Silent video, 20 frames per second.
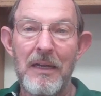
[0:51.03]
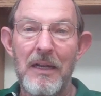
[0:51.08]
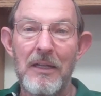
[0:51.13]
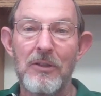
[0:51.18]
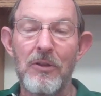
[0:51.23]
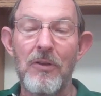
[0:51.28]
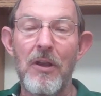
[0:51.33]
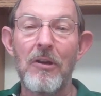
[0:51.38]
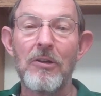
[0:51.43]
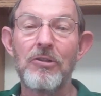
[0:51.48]

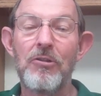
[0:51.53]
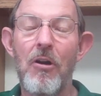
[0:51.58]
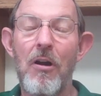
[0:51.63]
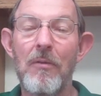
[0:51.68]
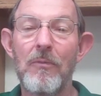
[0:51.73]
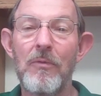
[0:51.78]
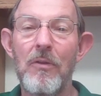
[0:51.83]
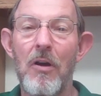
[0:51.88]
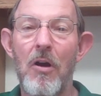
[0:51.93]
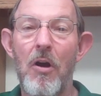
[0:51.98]
So their,
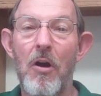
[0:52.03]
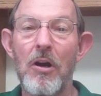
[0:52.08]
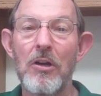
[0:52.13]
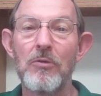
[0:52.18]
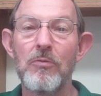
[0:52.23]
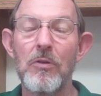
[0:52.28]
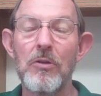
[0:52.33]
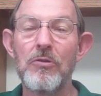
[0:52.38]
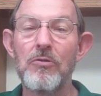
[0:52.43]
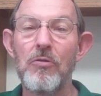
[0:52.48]
their
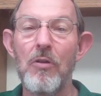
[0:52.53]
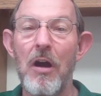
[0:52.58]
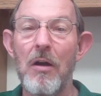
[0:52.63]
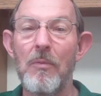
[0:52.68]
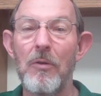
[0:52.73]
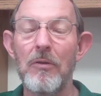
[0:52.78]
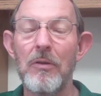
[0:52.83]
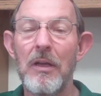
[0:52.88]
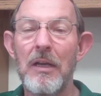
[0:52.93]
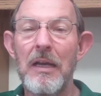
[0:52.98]
hearts were
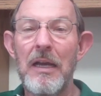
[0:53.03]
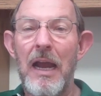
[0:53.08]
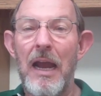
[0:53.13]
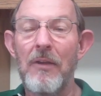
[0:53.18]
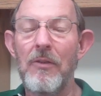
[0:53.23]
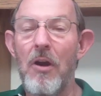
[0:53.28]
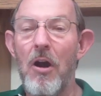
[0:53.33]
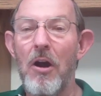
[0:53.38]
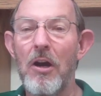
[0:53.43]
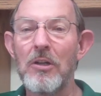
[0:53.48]
troubled,
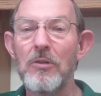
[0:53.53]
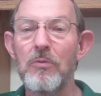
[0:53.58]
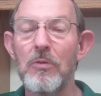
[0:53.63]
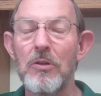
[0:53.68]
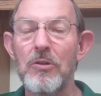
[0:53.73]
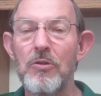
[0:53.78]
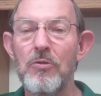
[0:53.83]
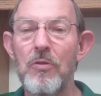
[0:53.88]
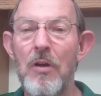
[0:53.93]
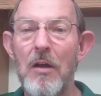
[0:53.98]
and their hearts
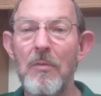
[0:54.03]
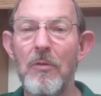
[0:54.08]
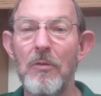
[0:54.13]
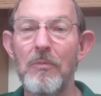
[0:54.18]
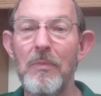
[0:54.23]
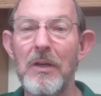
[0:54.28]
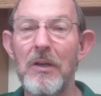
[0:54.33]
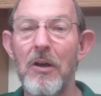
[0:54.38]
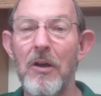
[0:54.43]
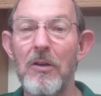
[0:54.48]
were
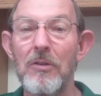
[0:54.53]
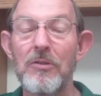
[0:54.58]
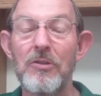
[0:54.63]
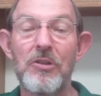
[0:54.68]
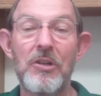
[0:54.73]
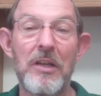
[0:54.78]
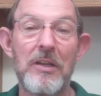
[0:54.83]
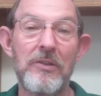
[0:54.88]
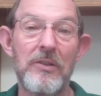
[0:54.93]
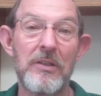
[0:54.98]
troubled because
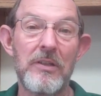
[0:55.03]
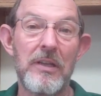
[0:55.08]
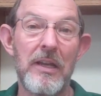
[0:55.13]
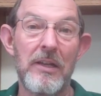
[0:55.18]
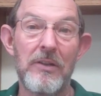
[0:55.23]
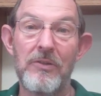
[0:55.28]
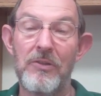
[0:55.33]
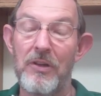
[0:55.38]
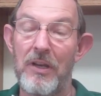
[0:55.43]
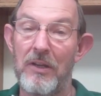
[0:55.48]
Jesus
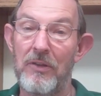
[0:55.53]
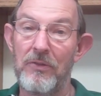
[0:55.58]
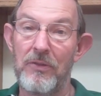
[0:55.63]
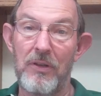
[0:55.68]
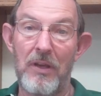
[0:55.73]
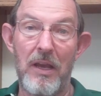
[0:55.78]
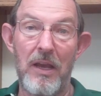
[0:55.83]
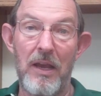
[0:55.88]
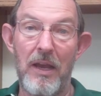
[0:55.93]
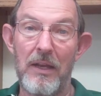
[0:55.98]
had just
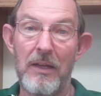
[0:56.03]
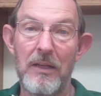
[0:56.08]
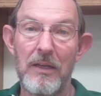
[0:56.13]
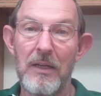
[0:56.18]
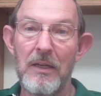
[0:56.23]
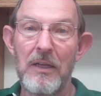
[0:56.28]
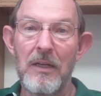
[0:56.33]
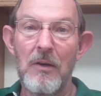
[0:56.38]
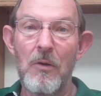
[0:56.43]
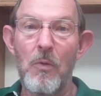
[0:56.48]
said,
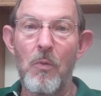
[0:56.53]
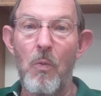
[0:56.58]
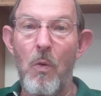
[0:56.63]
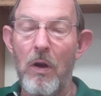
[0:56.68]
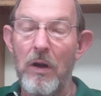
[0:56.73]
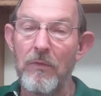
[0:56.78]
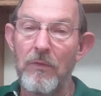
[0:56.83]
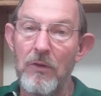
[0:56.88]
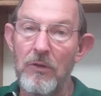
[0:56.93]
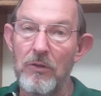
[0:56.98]

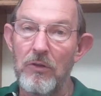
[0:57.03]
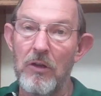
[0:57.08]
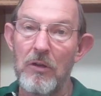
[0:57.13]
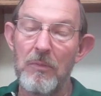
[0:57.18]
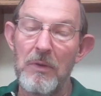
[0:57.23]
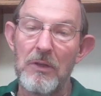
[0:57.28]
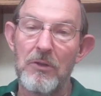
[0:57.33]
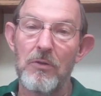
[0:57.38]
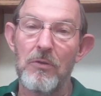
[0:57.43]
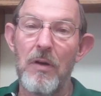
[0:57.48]
One of you is going
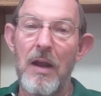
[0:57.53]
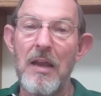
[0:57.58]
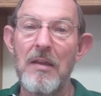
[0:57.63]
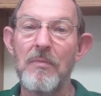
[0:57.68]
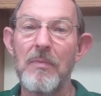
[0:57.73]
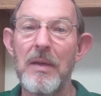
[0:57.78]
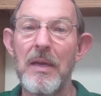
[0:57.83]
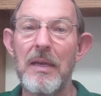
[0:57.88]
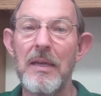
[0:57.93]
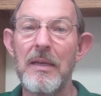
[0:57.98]
to betray
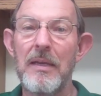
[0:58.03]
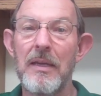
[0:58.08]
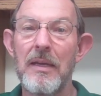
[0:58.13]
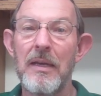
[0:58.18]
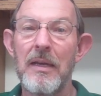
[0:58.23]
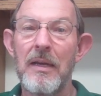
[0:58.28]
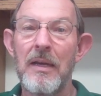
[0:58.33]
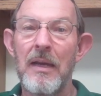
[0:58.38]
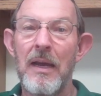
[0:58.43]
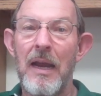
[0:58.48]
me.
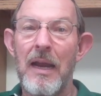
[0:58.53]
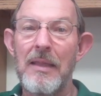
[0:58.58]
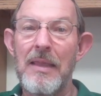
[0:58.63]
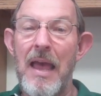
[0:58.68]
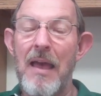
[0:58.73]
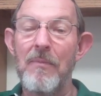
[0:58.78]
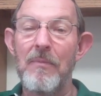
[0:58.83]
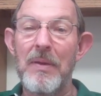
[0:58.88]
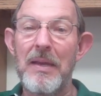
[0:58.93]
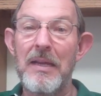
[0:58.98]
And
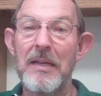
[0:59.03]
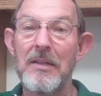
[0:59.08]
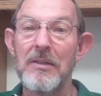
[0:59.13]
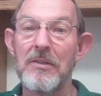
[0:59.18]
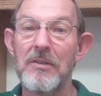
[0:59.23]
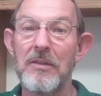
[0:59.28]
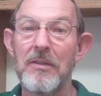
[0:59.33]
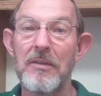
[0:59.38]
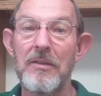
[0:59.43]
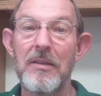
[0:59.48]
that
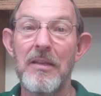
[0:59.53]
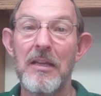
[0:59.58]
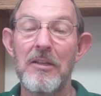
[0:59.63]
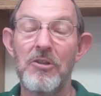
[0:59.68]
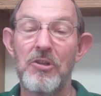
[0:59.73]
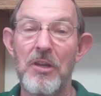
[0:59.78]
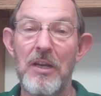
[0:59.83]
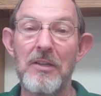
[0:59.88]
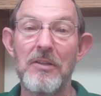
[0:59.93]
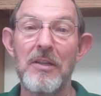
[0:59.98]
means that
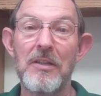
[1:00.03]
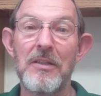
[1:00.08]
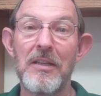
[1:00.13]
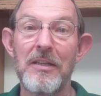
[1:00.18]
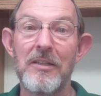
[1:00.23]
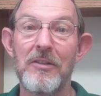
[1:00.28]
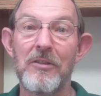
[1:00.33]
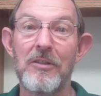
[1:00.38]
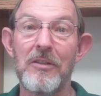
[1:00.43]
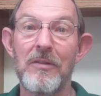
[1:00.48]
Jesus
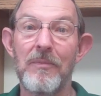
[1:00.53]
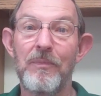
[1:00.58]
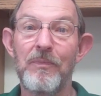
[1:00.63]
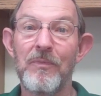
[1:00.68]
is